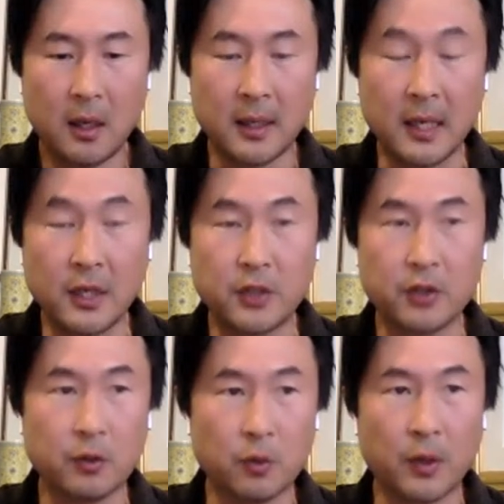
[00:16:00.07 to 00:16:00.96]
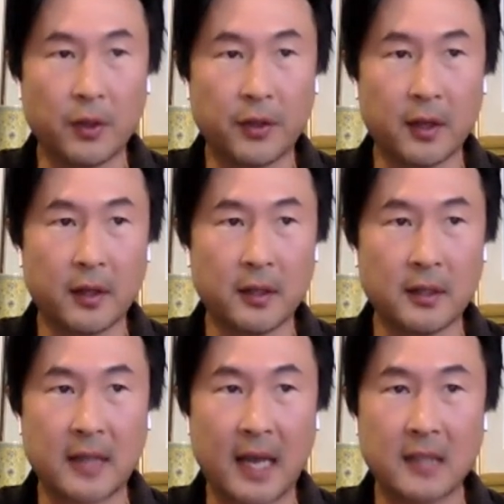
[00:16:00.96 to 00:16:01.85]
an issue with
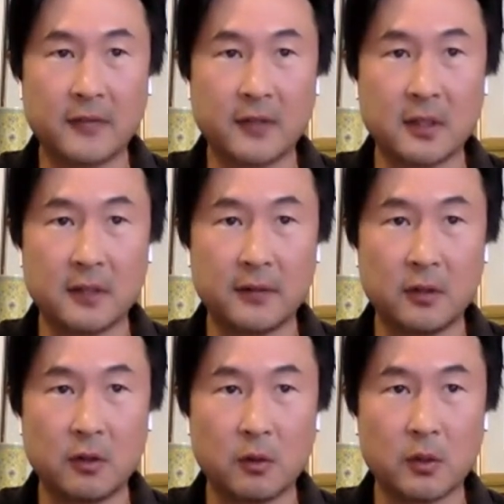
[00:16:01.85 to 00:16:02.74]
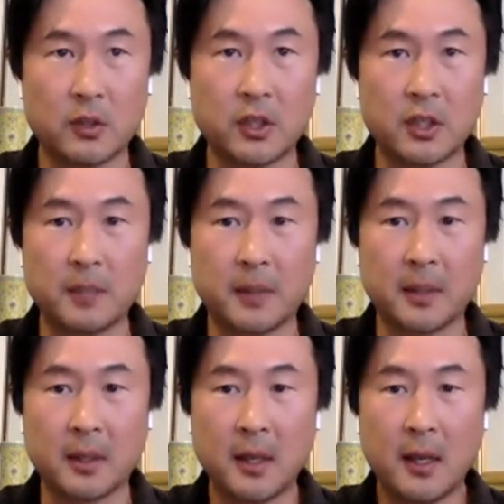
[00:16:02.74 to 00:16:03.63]
these gas fees, even though it was cheap.
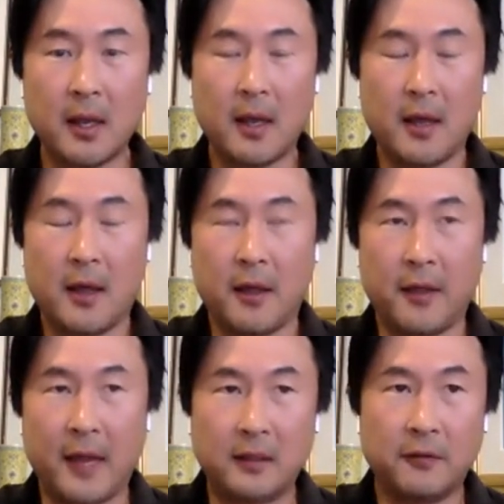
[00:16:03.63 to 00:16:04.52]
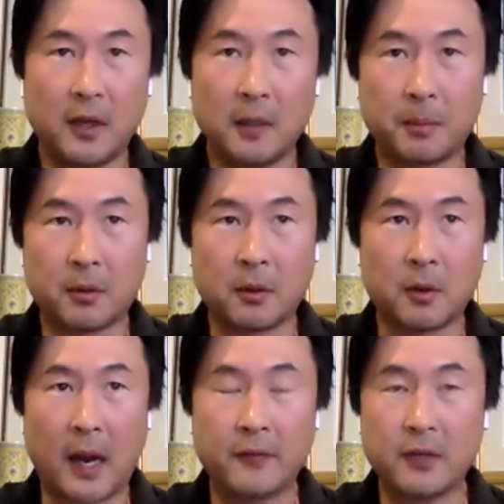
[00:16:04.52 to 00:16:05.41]
And that developer,
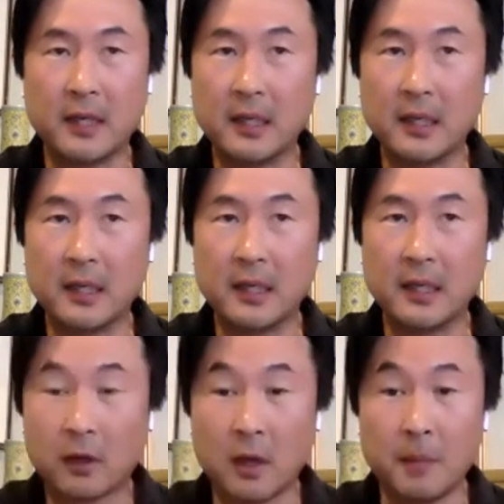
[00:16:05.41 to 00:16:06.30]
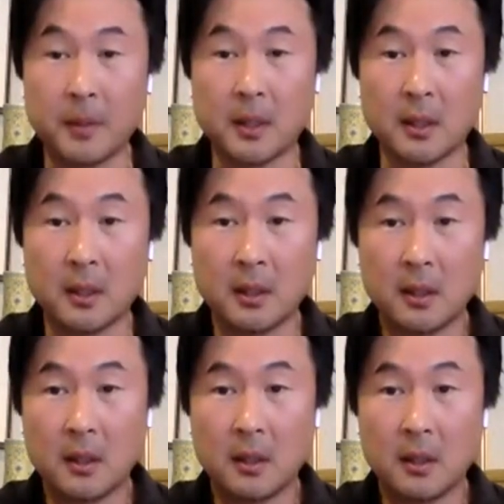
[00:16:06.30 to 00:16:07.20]
after he left our company,
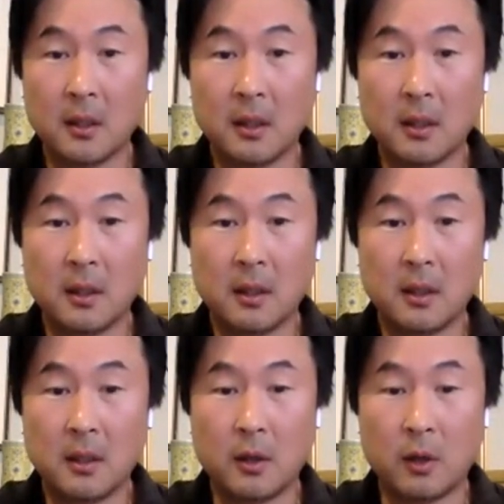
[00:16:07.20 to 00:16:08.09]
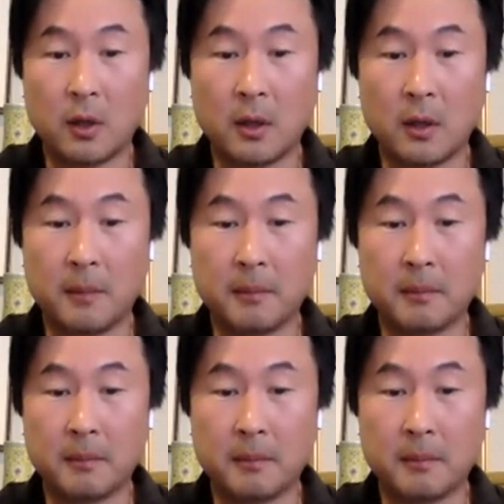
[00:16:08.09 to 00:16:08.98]

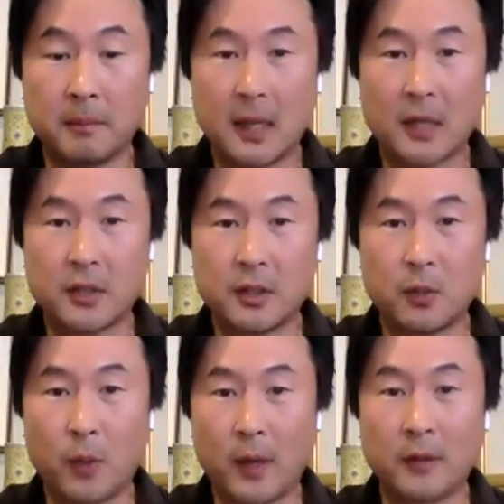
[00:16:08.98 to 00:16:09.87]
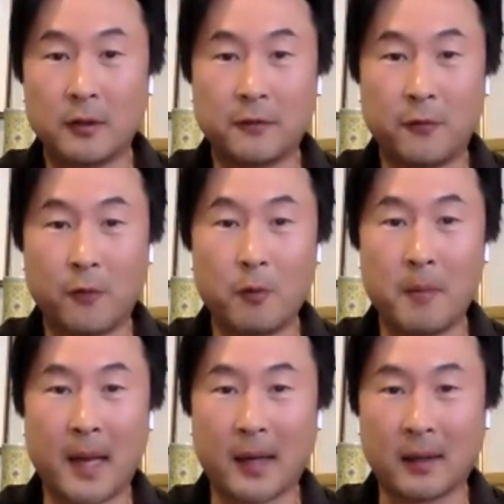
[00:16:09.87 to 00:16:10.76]
he actually went on to form
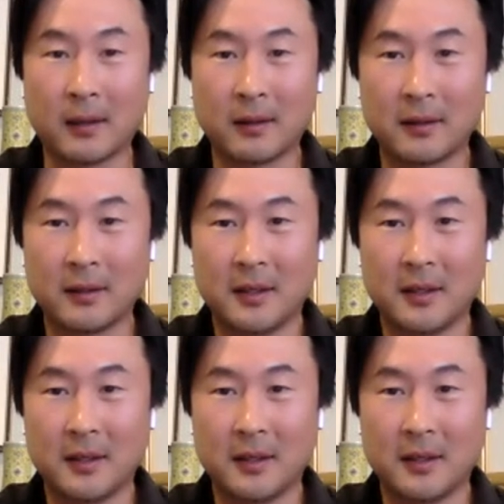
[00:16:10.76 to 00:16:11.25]
Matic.